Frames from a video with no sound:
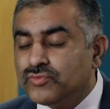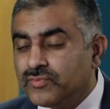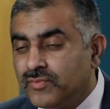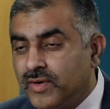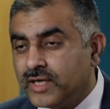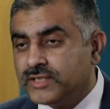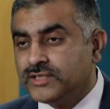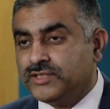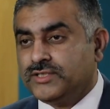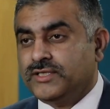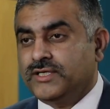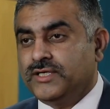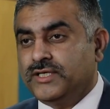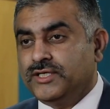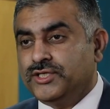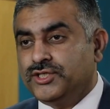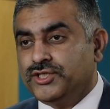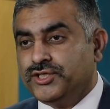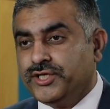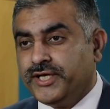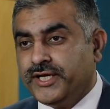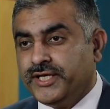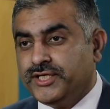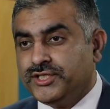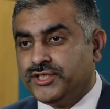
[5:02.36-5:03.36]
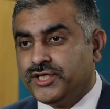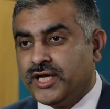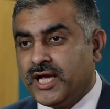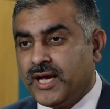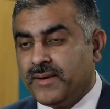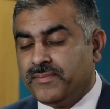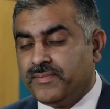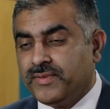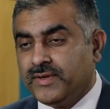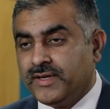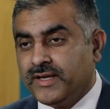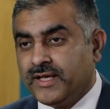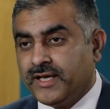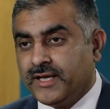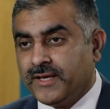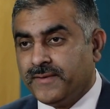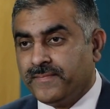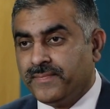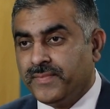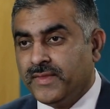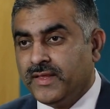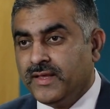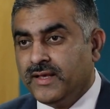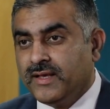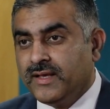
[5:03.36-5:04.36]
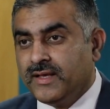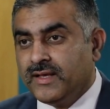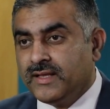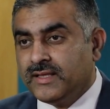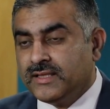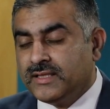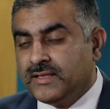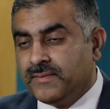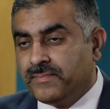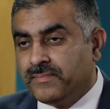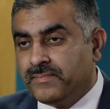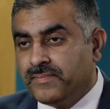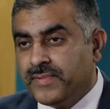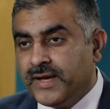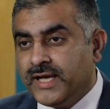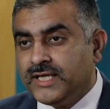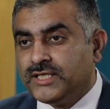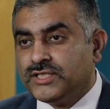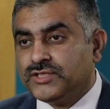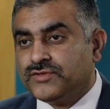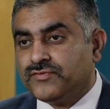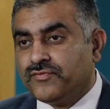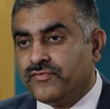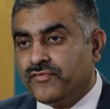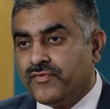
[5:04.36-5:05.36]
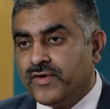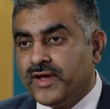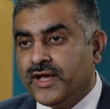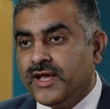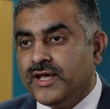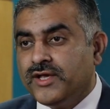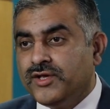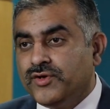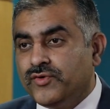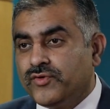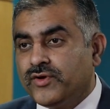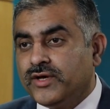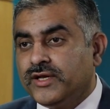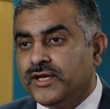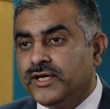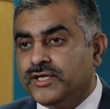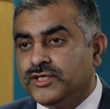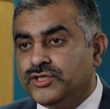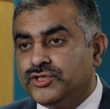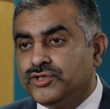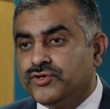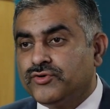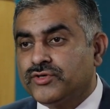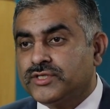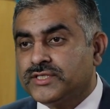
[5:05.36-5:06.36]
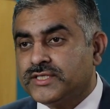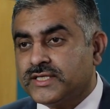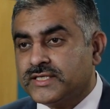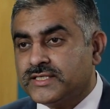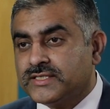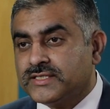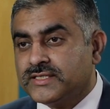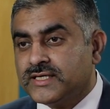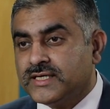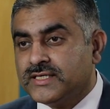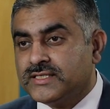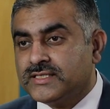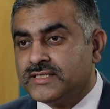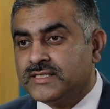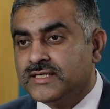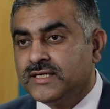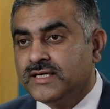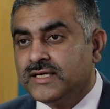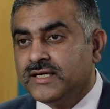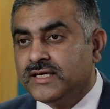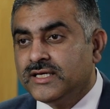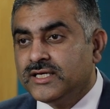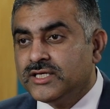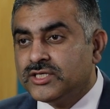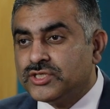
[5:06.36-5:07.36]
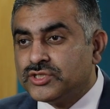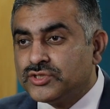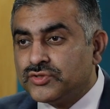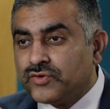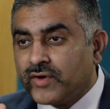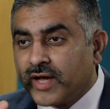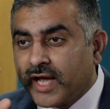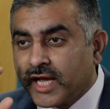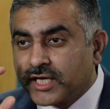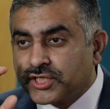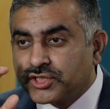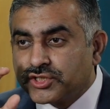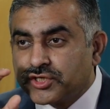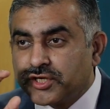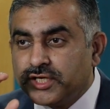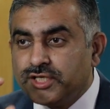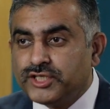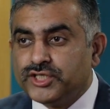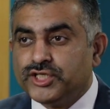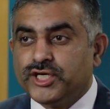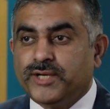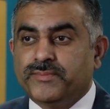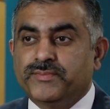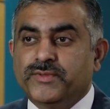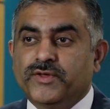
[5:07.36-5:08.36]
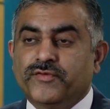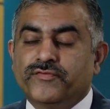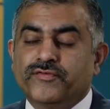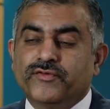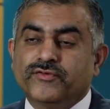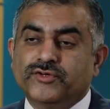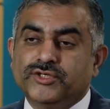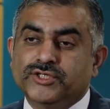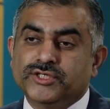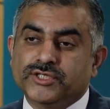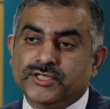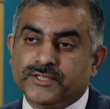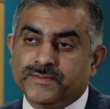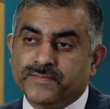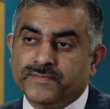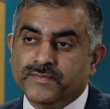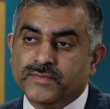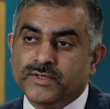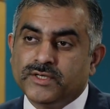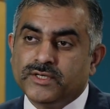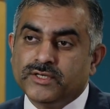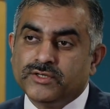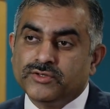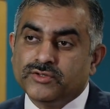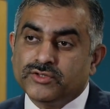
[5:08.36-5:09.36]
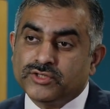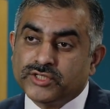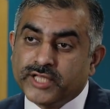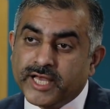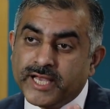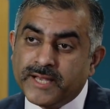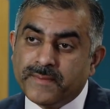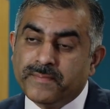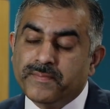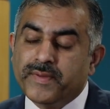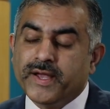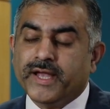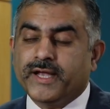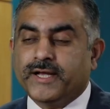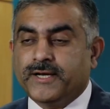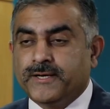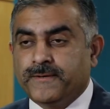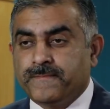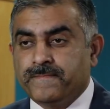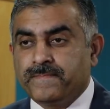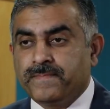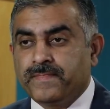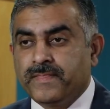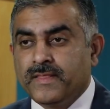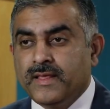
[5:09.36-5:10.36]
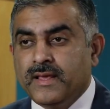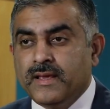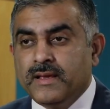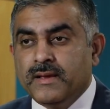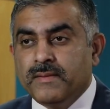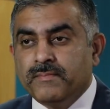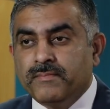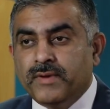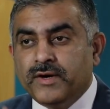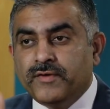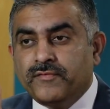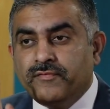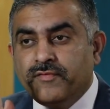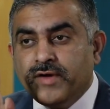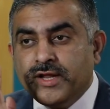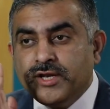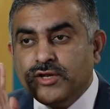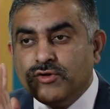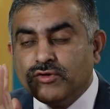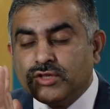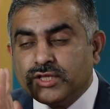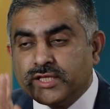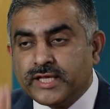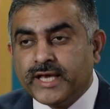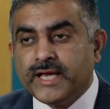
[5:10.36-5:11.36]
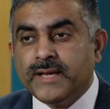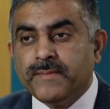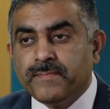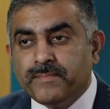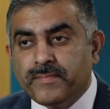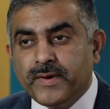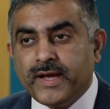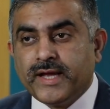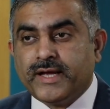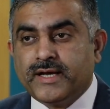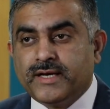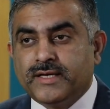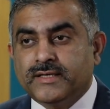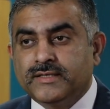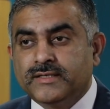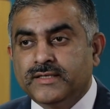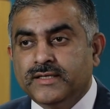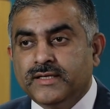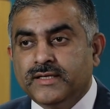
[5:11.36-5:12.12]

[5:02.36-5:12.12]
too much change happening. The best way you can ensure success is to actually shape the future, to think big. But when you think big,